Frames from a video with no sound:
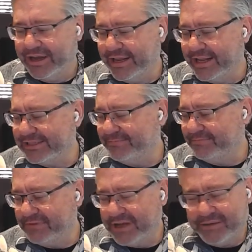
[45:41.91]
And that's
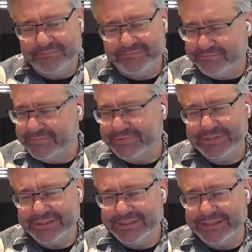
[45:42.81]
a
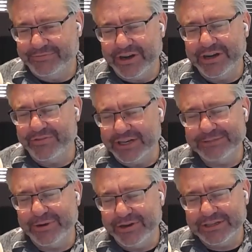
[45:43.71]
very different
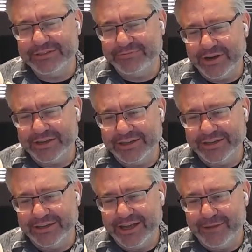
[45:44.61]
experience, frankly.